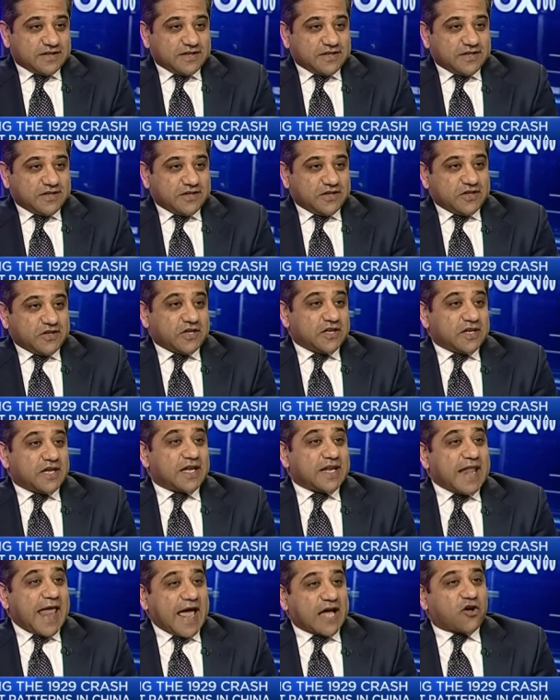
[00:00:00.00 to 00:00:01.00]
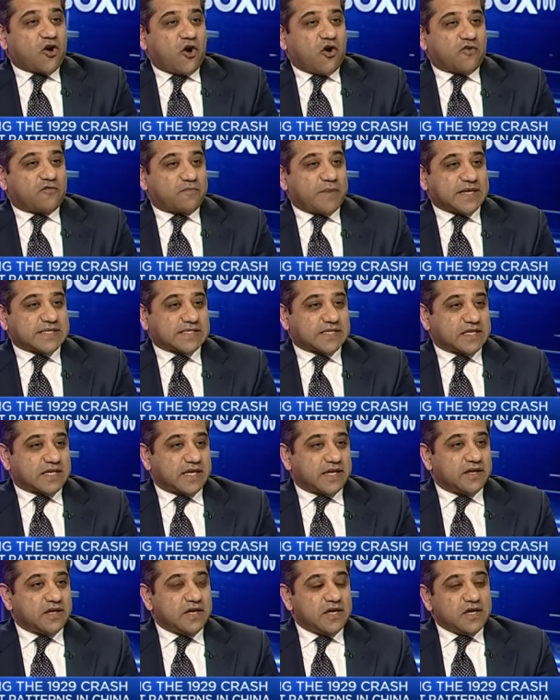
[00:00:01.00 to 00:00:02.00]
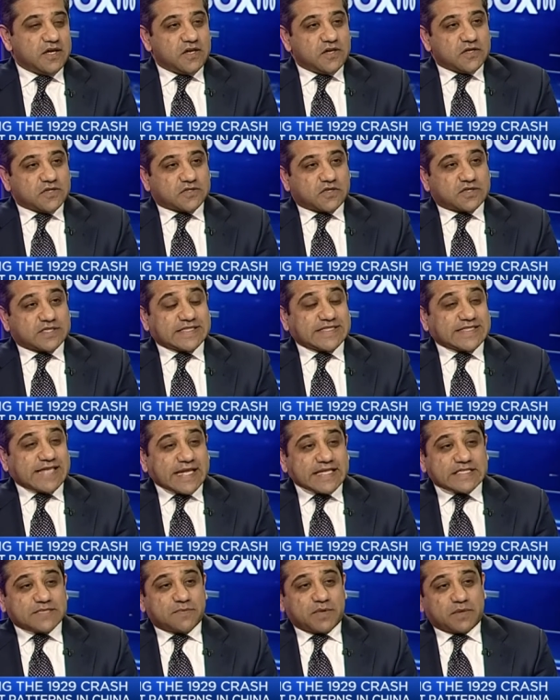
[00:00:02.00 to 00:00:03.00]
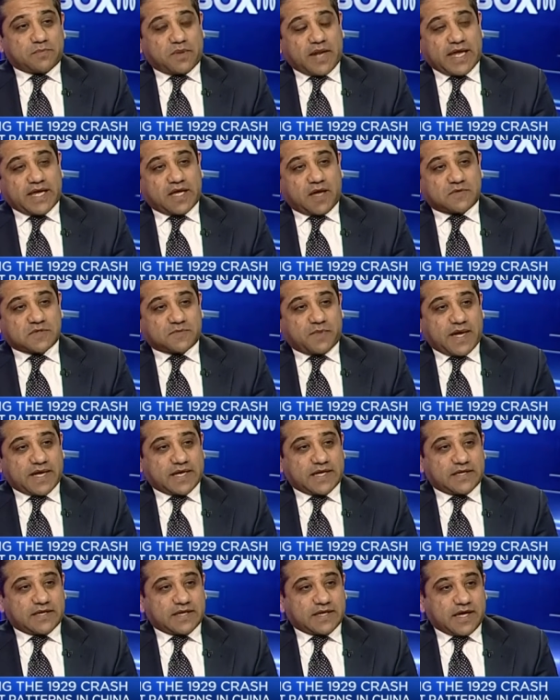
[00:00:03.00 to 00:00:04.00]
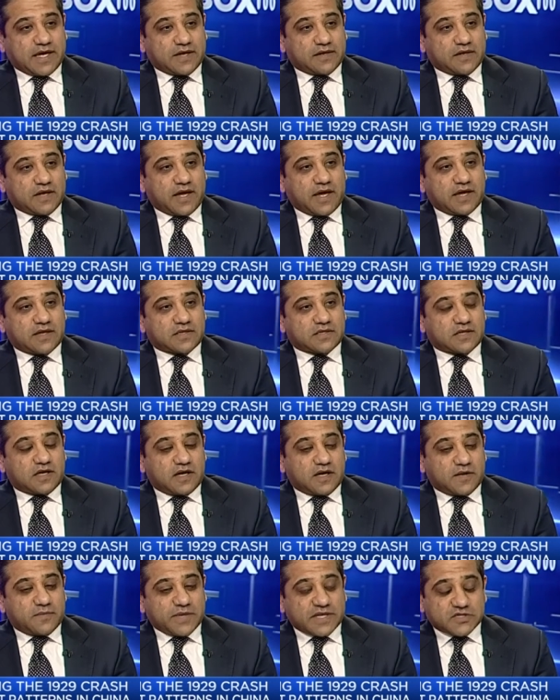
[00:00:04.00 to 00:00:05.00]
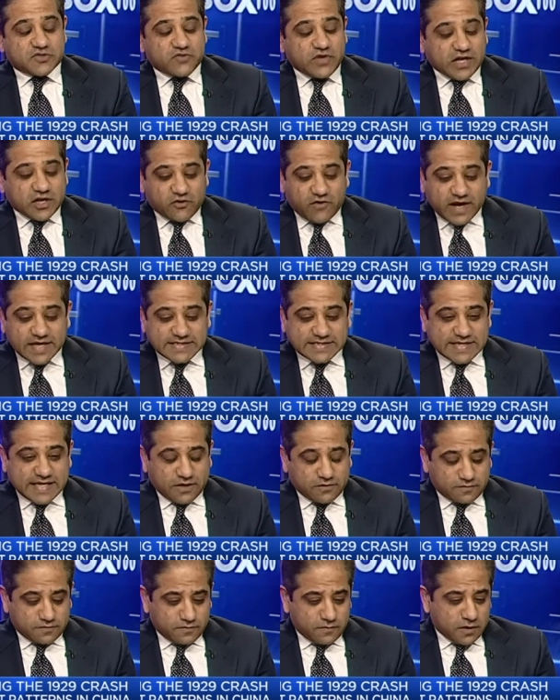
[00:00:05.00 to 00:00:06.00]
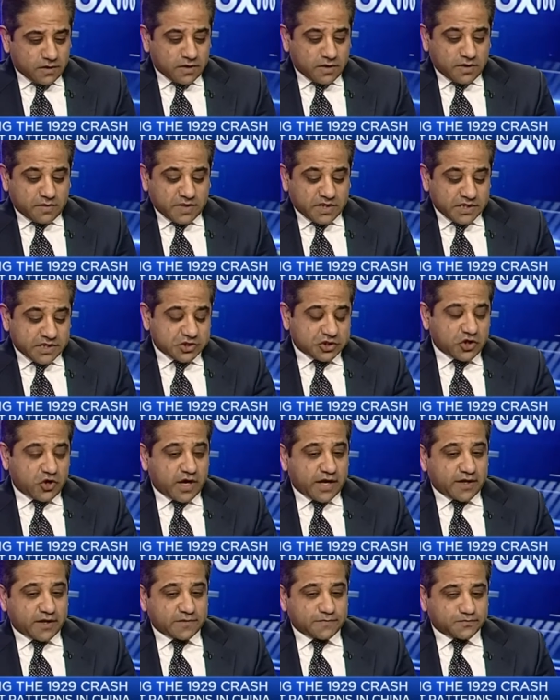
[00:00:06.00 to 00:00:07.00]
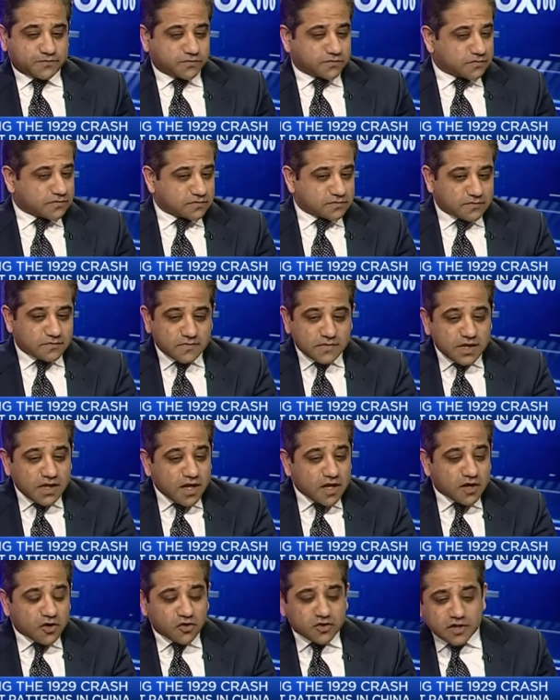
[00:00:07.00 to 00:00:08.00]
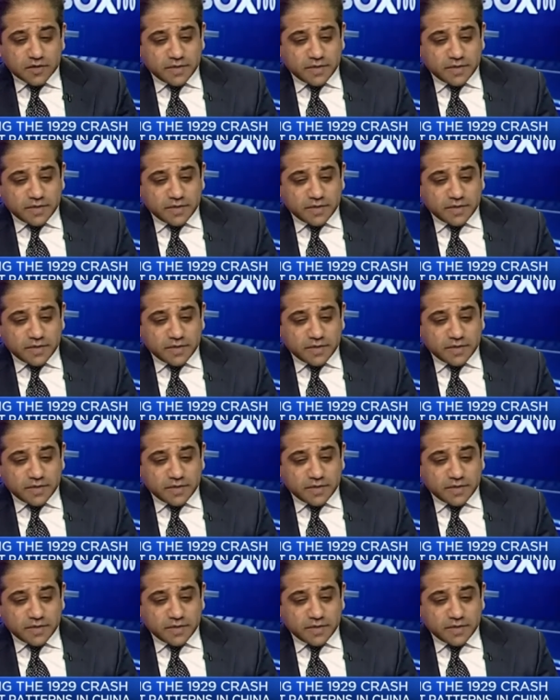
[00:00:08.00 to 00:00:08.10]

a lack of, basically. So the sentiment play comes back in again. And it's really crazy in China. A lot of the